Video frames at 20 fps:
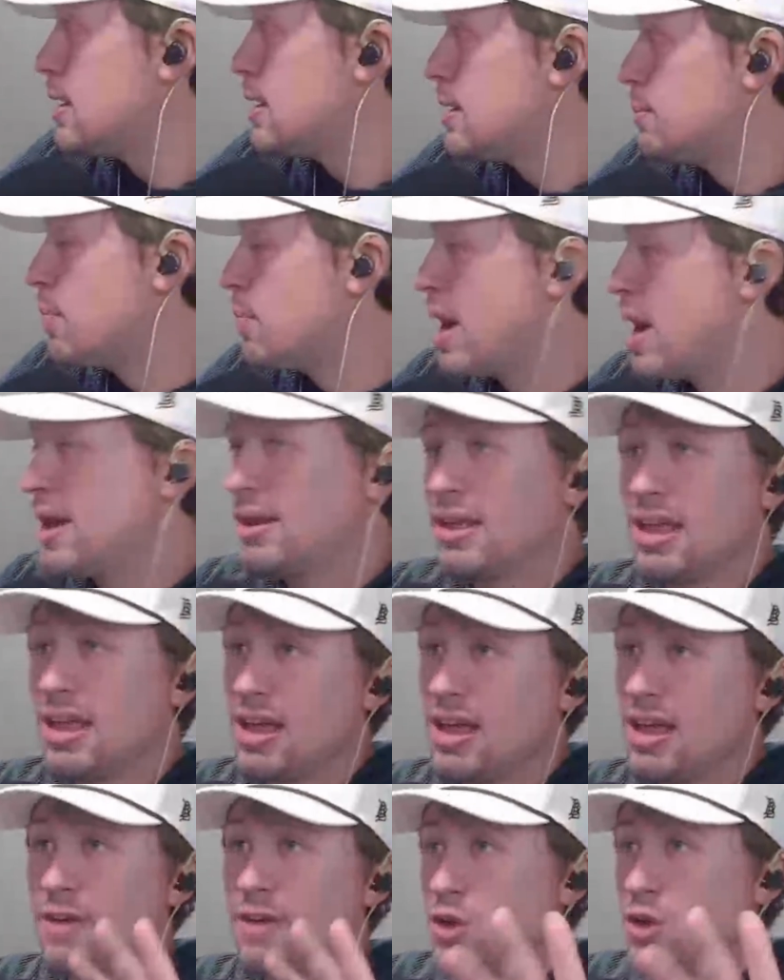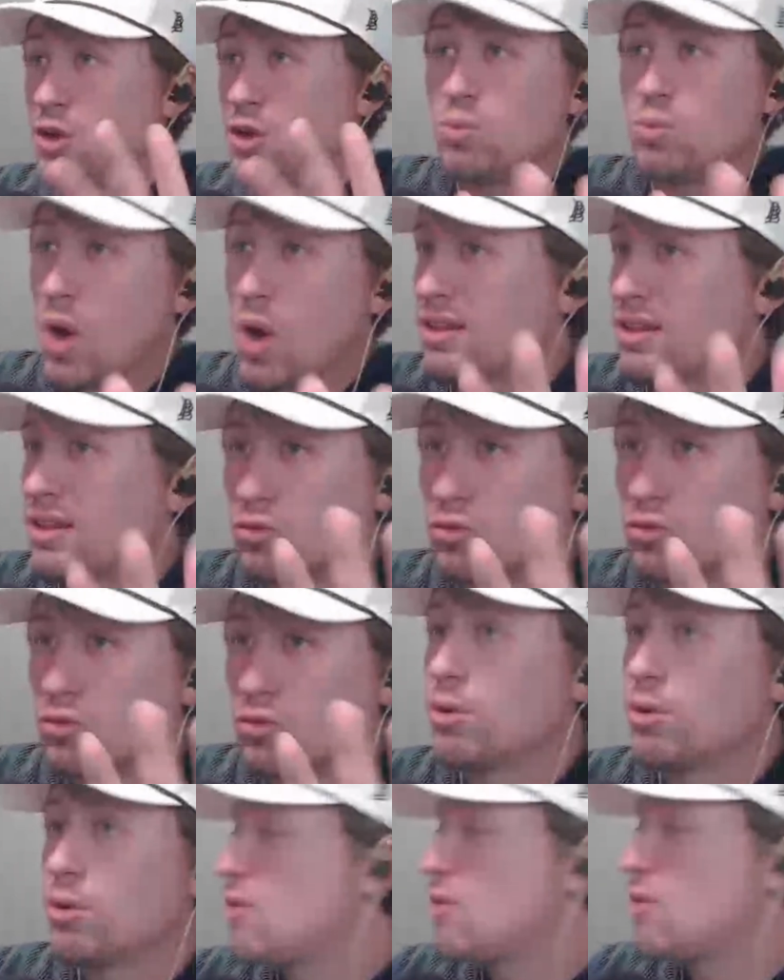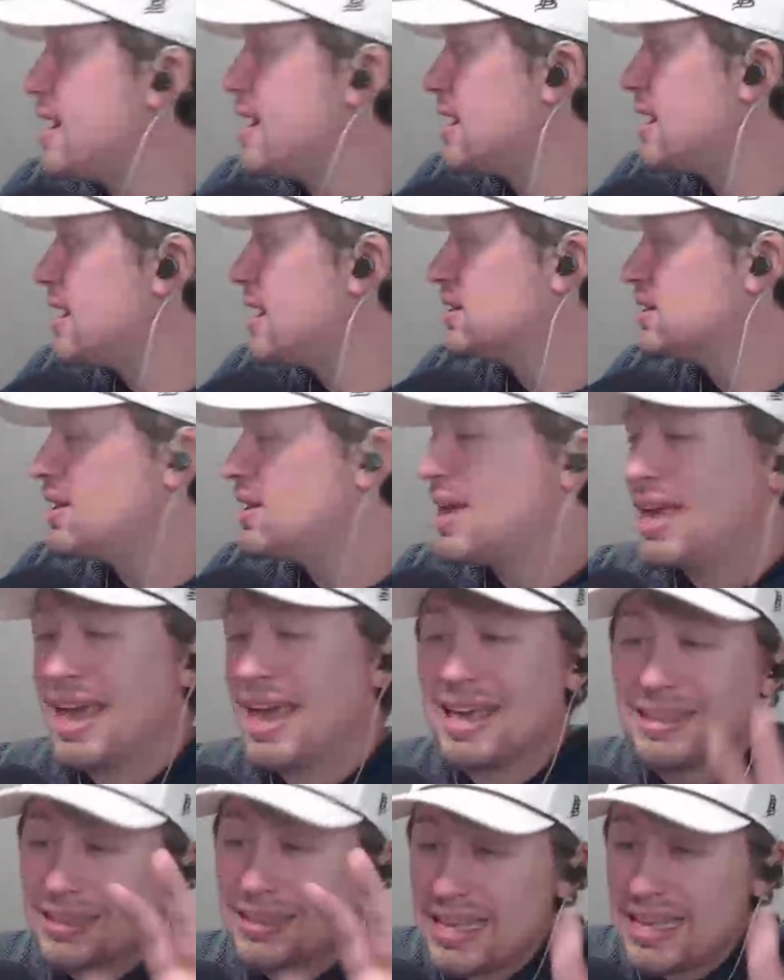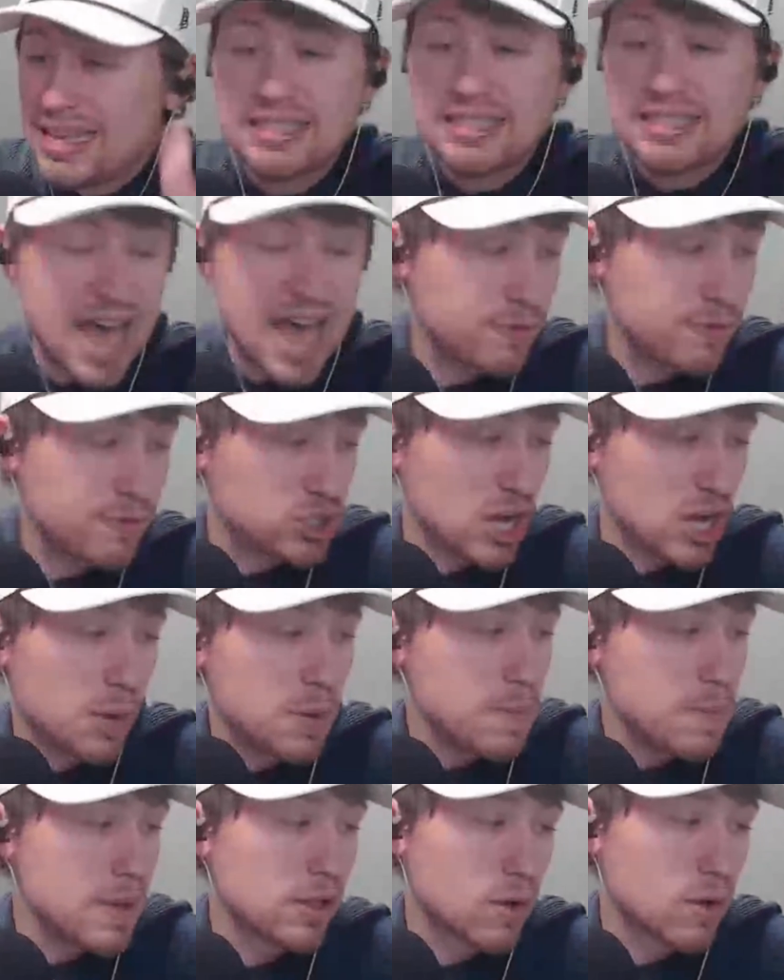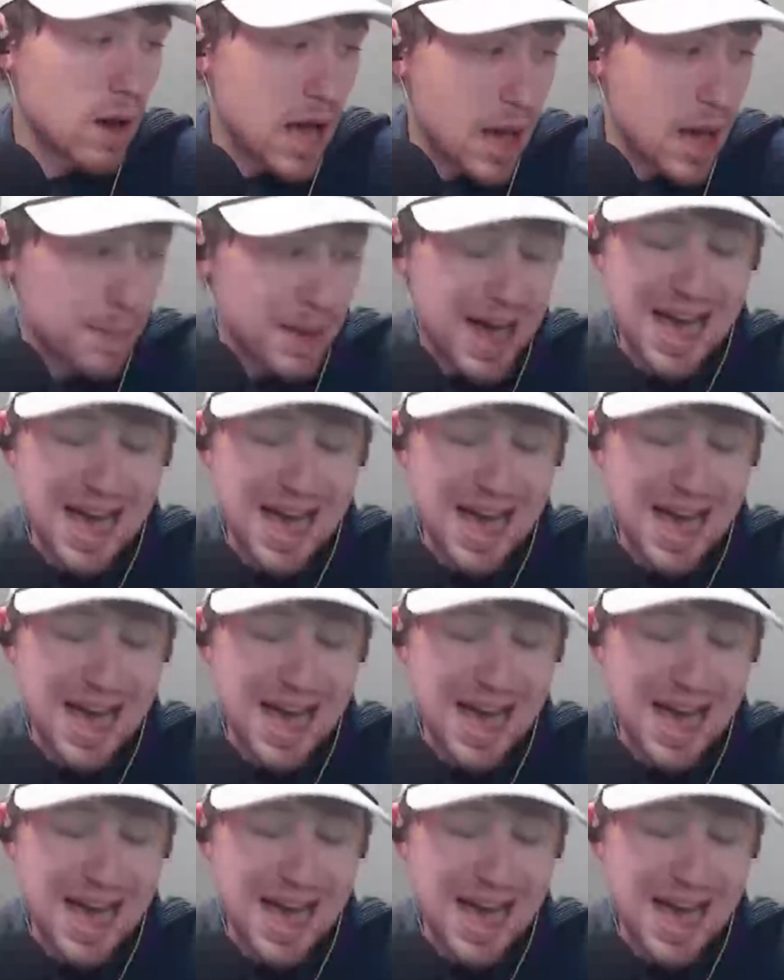but if you wanted to roll with Ryan Nelson, at least have Shelby Miller up.